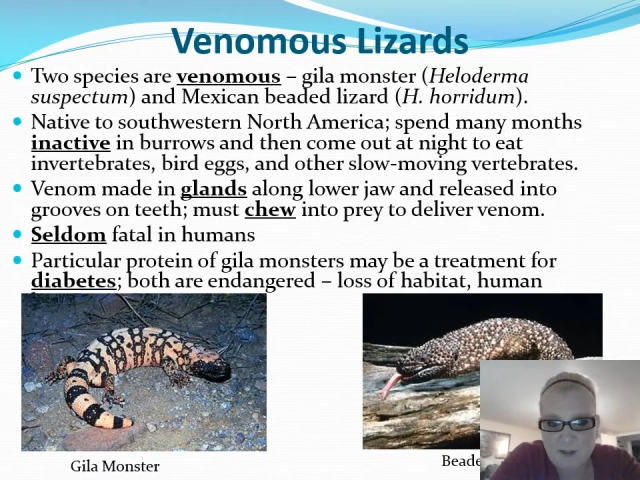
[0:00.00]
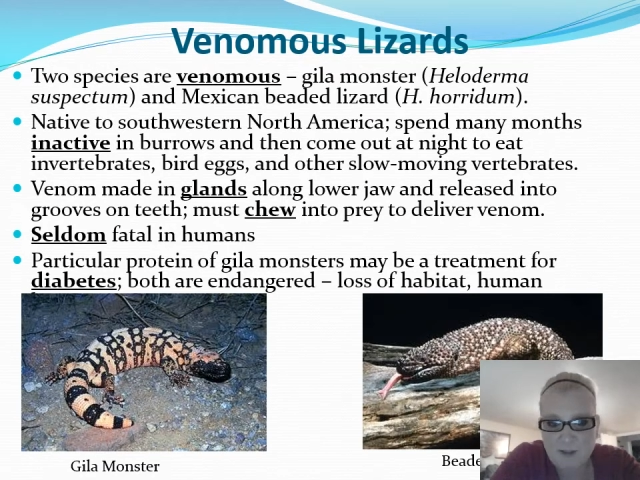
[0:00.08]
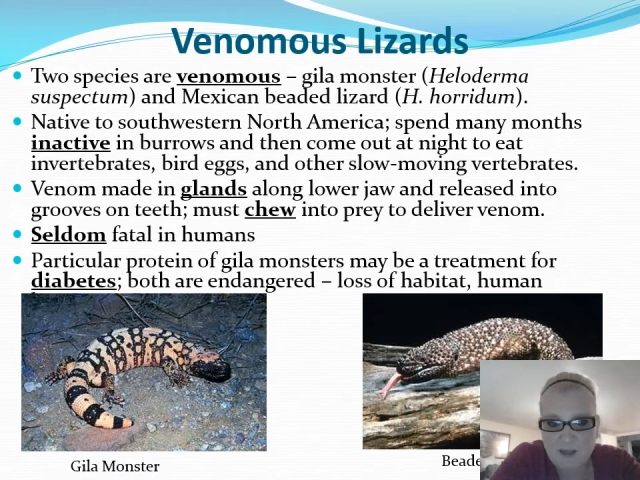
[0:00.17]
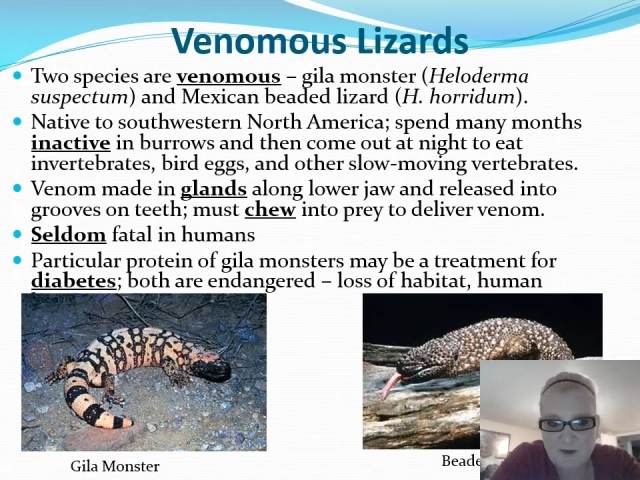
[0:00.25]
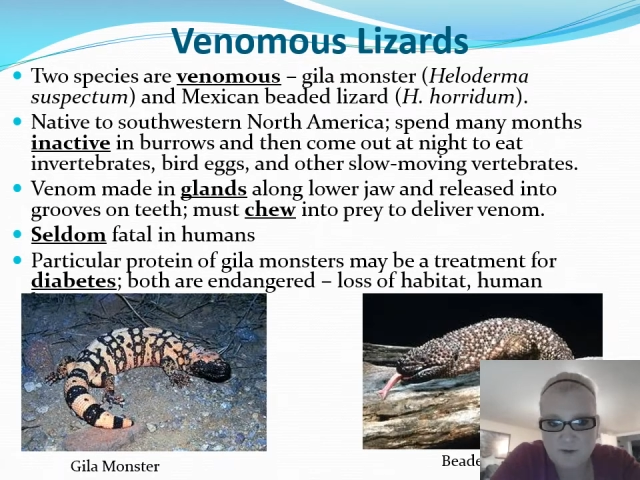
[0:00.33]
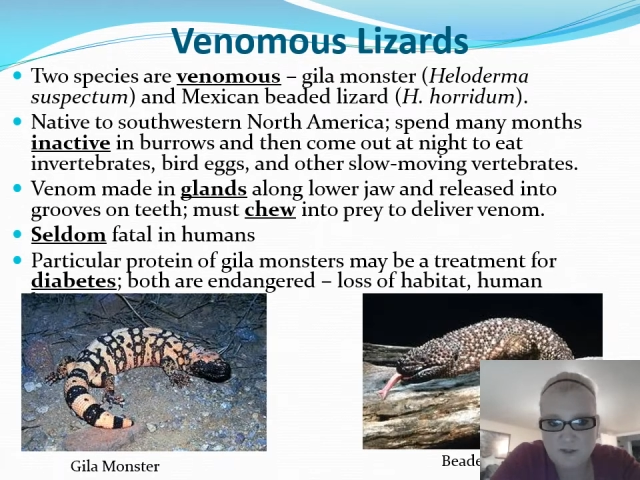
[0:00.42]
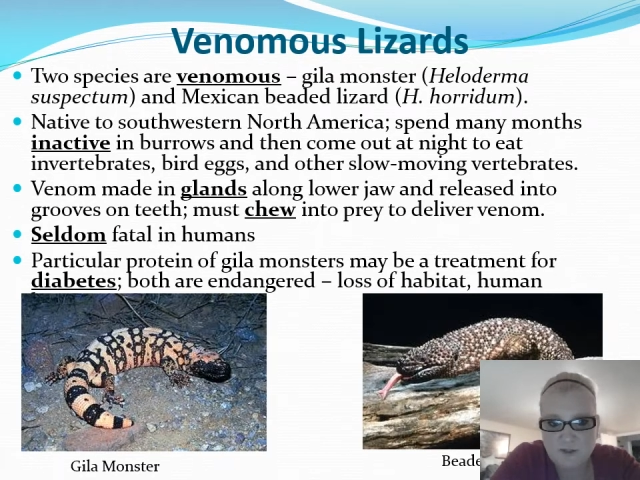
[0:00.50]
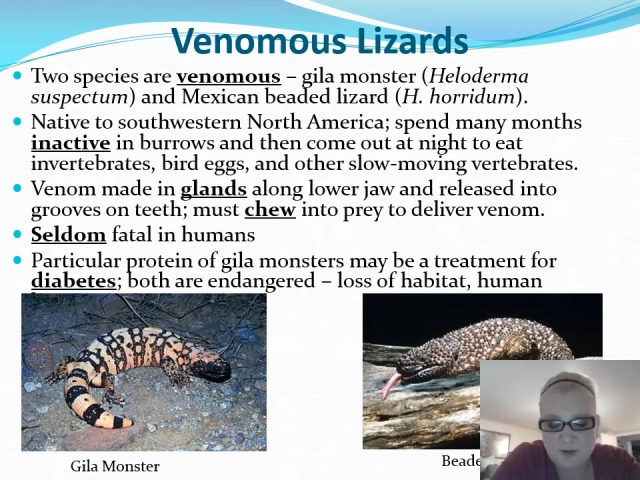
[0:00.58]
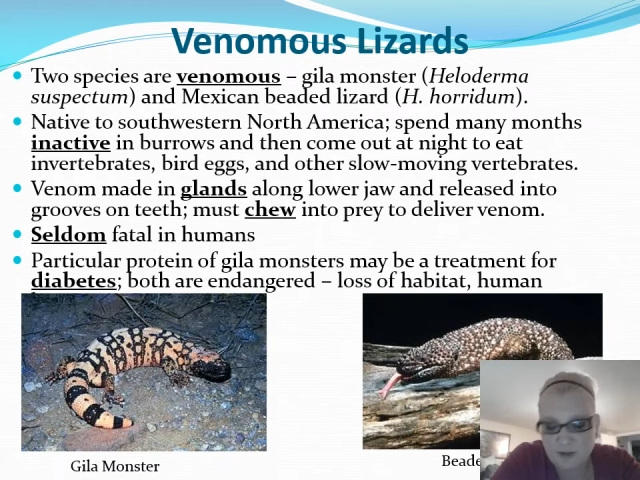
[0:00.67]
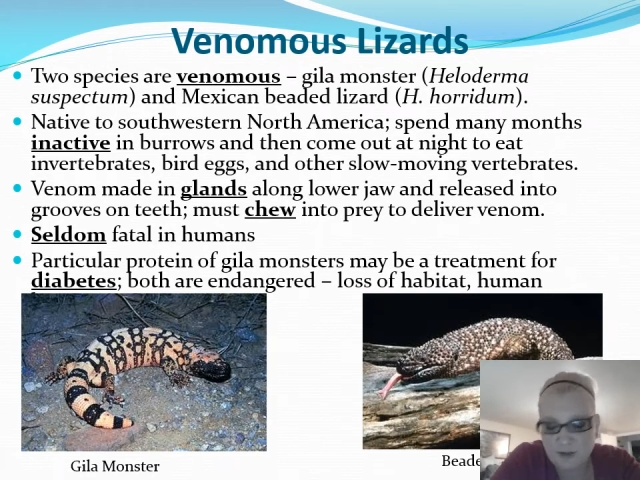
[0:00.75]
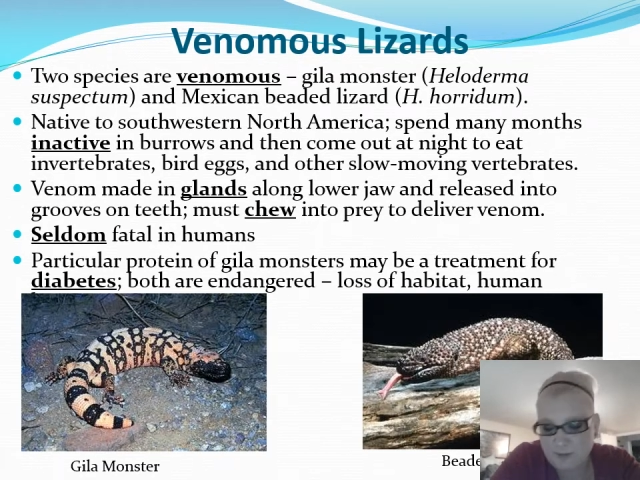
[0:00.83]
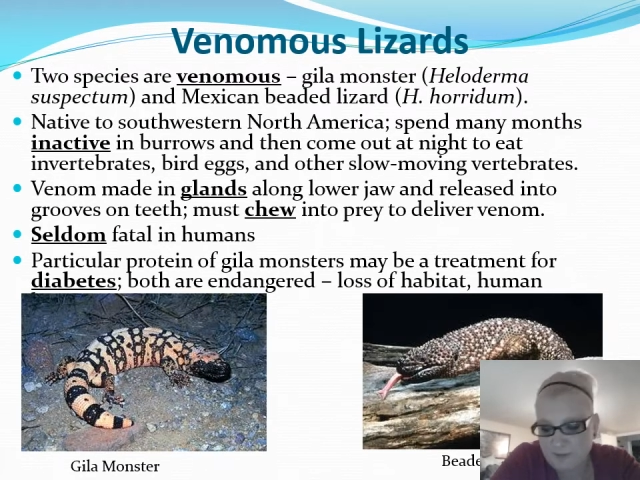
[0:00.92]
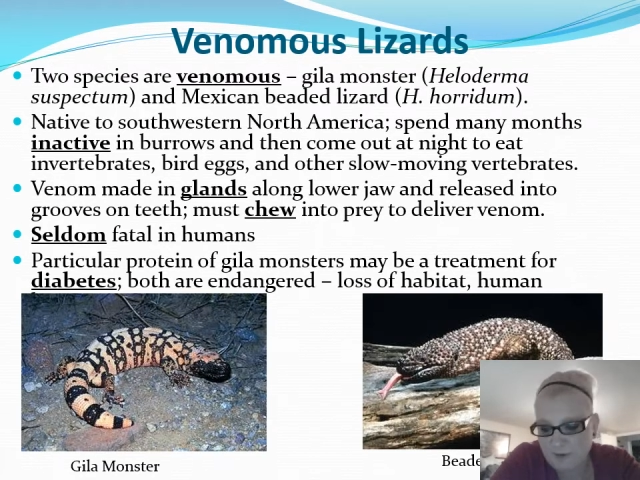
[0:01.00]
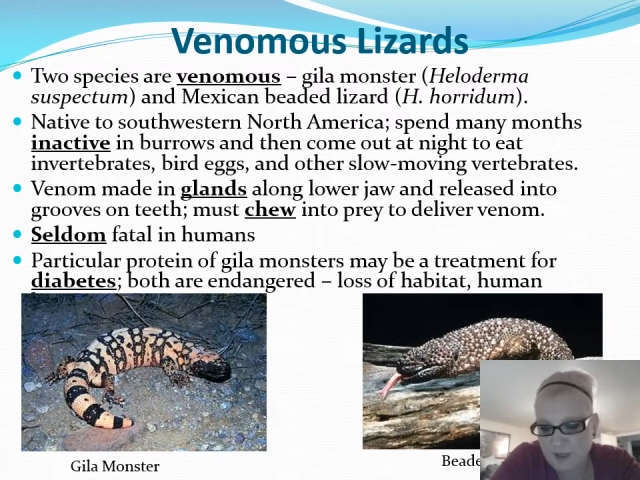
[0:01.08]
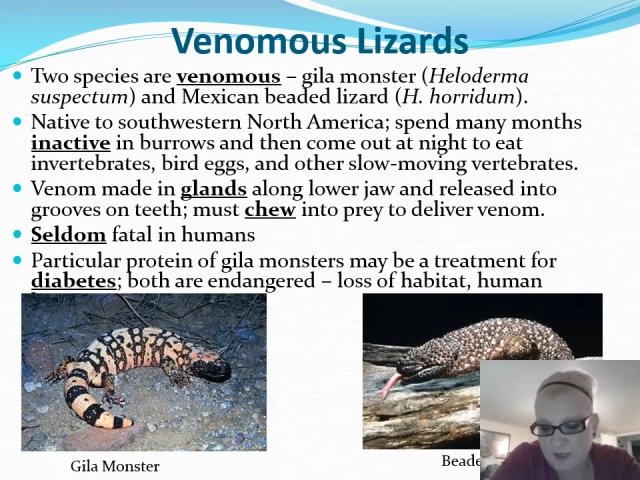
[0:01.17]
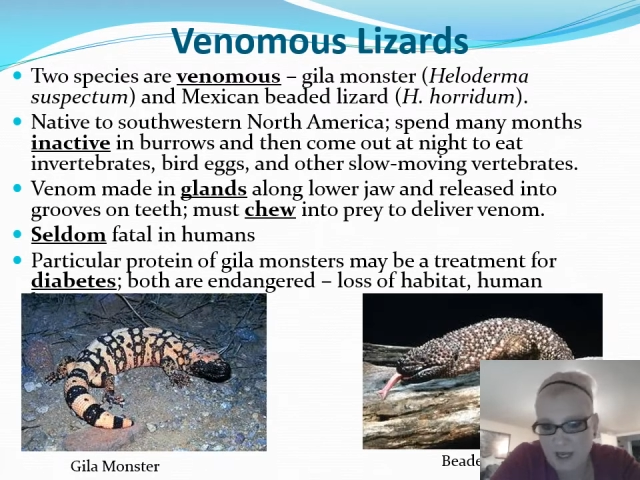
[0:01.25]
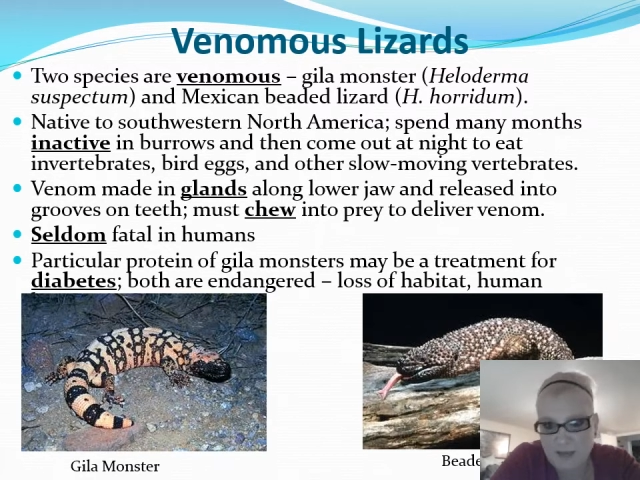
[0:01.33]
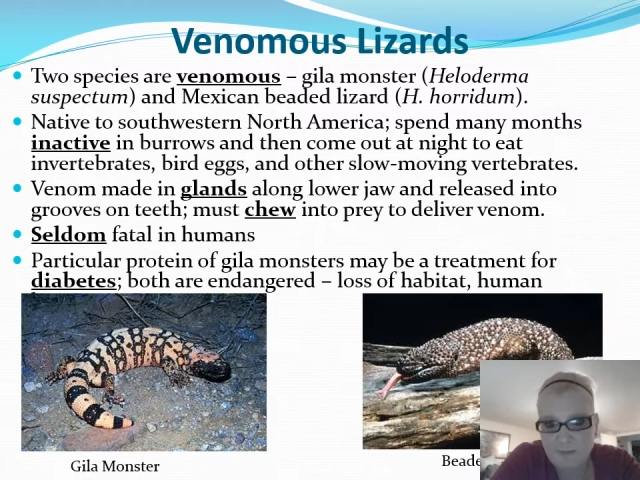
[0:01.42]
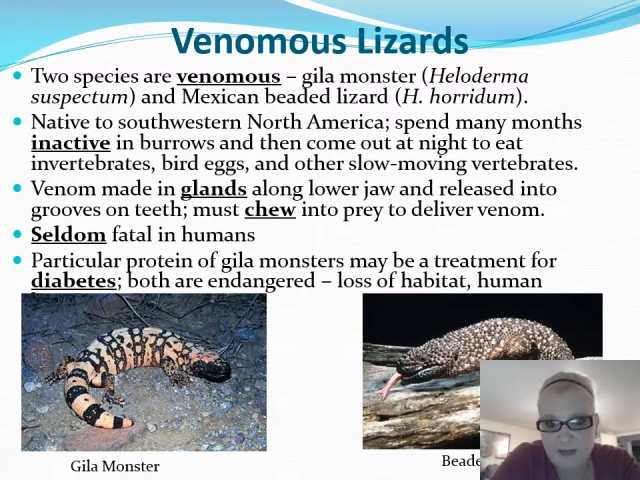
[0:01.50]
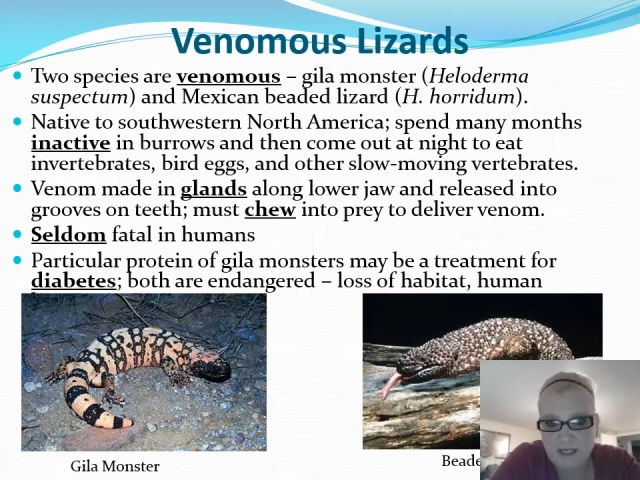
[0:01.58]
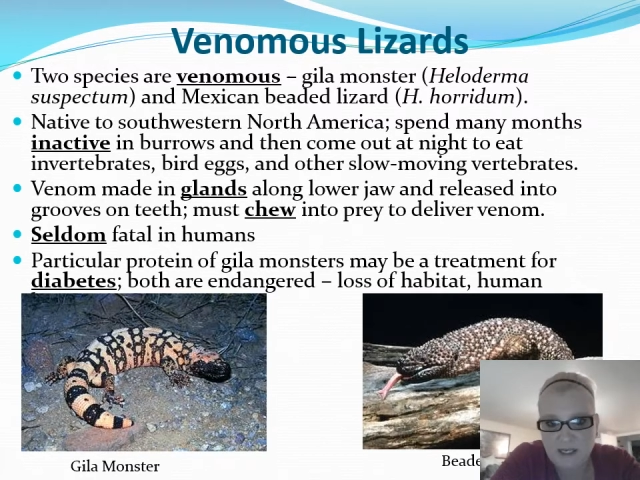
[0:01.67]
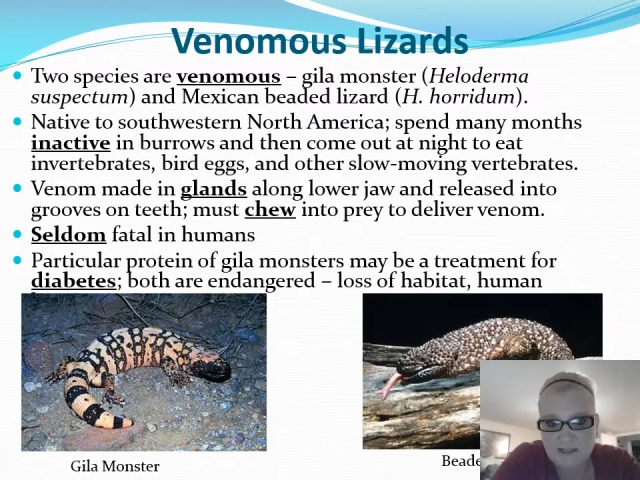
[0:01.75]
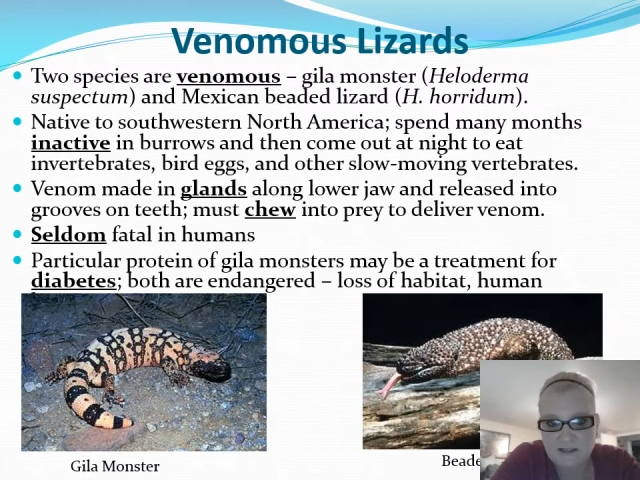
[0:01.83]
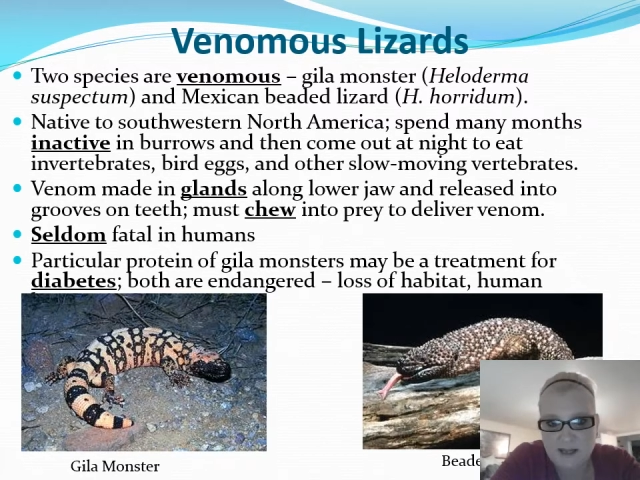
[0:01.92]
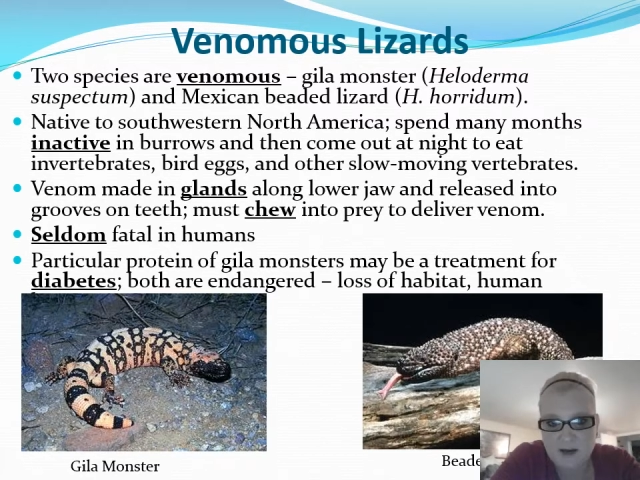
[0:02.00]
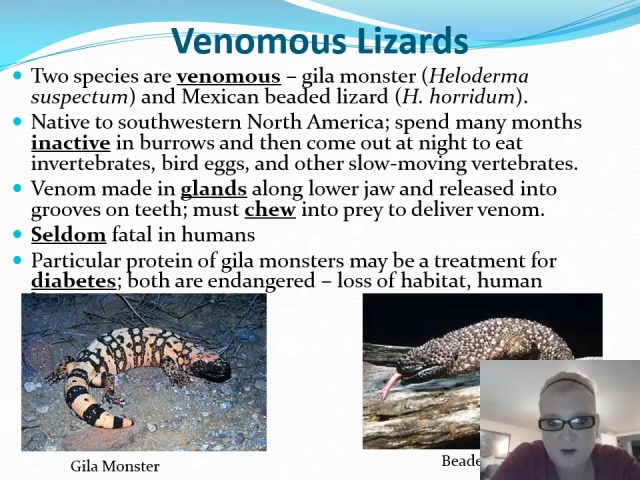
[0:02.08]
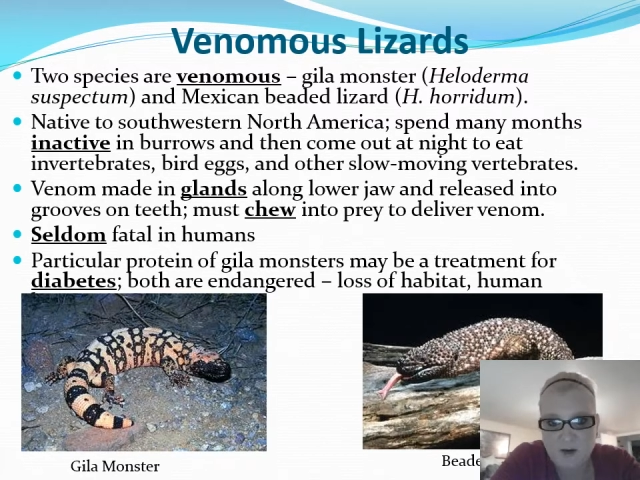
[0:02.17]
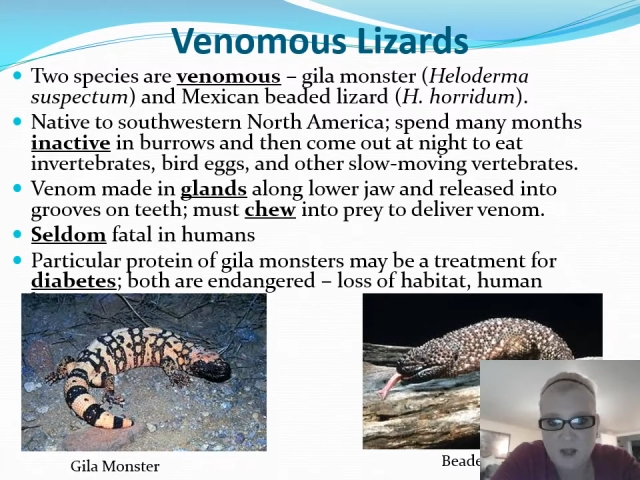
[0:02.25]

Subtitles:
be used in treatment for diabetes now.